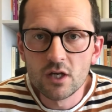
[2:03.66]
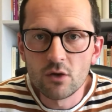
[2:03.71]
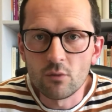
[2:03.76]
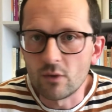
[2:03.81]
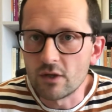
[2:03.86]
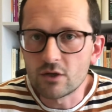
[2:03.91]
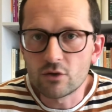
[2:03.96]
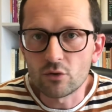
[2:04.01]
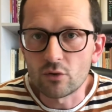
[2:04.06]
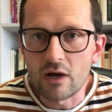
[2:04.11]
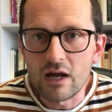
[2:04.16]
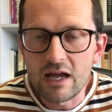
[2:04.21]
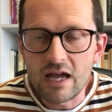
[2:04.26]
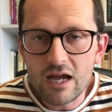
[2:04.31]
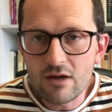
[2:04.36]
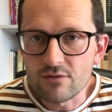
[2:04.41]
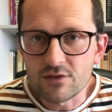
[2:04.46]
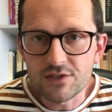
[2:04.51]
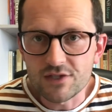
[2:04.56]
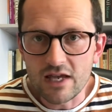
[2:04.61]
We cry
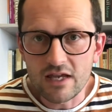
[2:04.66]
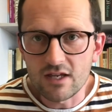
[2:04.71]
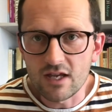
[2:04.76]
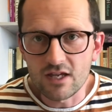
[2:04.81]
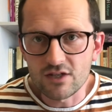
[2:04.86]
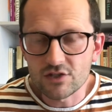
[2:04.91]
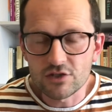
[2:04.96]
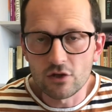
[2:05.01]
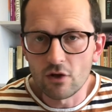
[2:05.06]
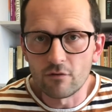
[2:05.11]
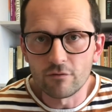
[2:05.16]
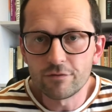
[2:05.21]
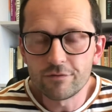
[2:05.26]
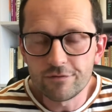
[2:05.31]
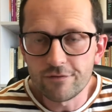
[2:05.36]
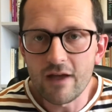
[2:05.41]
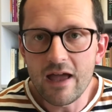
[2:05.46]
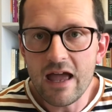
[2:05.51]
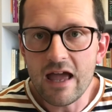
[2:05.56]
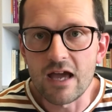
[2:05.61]
out and say, it's not
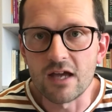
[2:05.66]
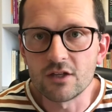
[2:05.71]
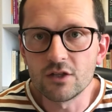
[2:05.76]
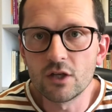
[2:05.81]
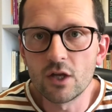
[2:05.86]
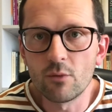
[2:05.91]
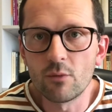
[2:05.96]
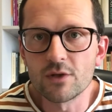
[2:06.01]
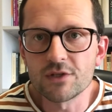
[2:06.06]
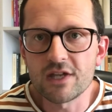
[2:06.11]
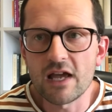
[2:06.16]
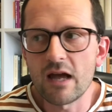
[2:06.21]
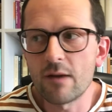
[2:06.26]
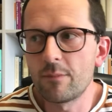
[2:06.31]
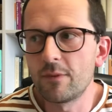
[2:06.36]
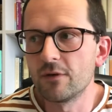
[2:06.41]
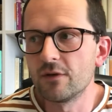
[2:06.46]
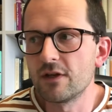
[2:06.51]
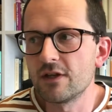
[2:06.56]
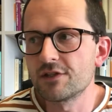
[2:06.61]
fair. What's
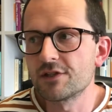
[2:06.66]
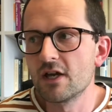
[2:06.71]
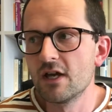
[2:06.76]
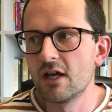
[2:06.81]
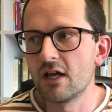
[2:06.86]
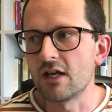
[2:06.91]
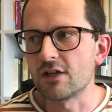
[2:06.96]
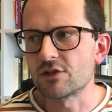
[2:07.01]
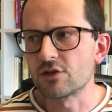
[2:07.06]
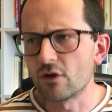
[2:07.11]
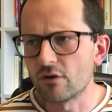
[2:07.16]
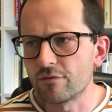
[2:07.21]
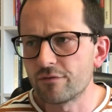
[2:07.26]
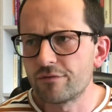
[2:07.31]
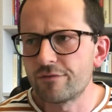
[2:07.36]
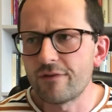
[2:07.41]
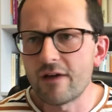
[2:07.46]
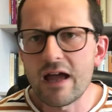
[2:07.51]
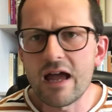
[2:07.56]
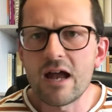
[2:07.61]
happened is it's not
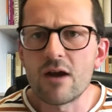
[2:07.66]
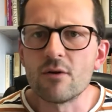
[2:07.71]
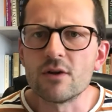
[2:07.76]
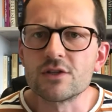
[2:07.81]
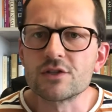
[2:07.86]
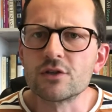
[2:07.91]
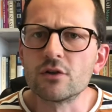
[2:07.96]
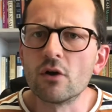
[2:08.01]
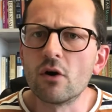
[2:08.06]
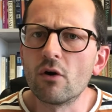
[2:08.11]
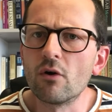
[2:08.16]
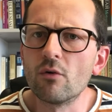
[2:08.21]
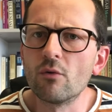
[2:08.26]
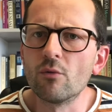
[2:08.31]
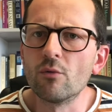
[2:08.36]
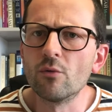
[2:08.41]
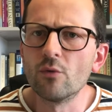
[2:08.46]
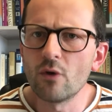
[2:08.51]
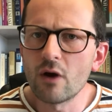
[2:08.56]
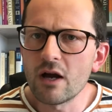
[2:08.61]
fair, it's not
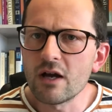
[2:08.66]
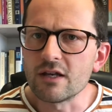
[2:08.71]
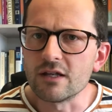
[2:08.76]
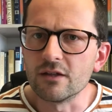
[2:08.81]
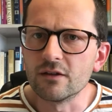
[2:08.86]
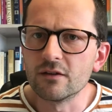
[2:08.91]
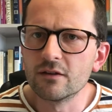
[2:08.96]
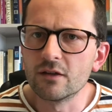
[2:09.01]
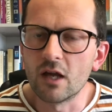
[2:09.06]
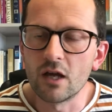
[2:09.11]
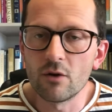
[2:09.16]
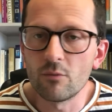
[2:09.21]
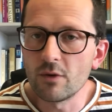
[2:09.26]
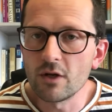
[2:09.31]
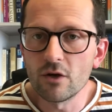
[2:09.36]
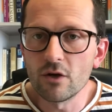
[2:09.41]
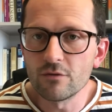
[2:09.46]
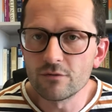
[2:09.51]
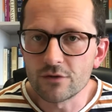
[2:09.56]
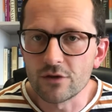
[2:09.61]
right. We
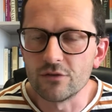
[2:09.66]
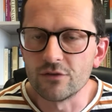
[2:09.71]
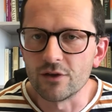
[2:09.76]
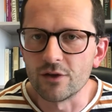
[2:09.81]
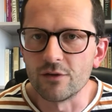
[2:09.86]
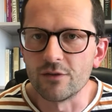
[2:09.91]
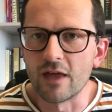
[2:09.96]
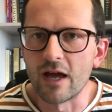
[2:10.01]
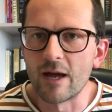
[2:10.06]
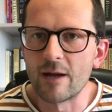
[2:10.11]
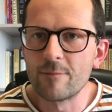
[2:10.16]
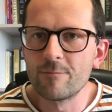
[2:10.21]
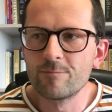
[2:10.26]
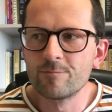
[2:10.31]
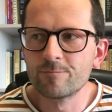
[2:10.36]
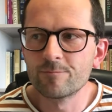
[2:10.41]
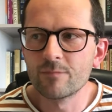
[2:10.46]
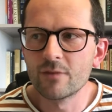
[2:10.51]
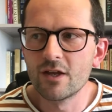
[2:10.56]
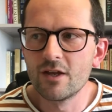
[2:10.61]
often do that.
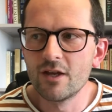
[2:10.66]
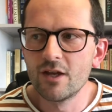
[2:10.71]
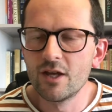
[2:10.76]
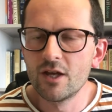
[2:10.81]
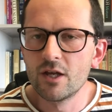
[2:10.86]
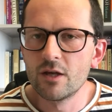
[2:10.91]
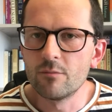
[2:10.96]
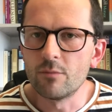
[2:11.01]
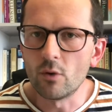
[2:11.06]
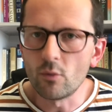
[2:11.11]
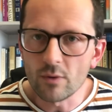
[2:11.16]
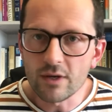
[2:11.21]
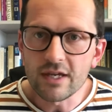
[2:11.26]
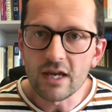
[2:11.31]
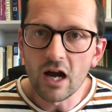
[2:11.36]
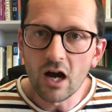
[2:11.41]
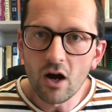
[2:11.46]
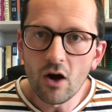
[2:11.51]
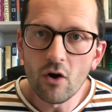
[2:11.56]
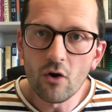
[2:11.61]
But we
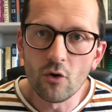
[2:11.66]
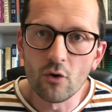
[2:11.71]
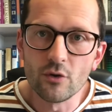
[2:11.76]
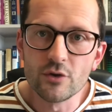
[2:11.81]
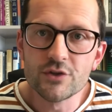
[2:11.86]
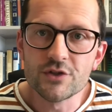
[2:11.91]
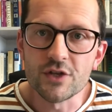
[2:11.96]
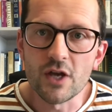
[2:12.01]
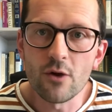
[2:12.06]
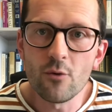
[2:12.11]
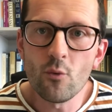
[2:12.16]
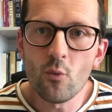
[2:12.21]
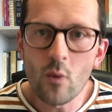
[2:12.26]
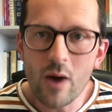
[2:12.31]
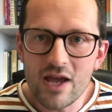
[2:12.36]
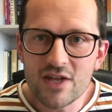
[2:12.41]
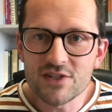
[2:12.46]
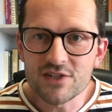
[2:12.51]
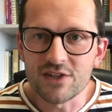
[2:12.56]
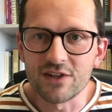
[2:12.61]
are also
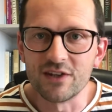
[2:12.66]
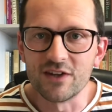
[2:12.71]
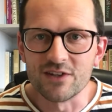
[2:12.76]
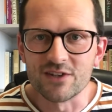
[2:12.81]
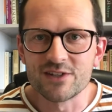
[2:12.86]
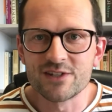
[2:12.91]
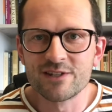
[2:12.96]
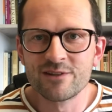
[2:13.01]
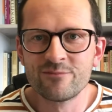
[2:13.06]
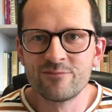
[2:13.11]
Westerners.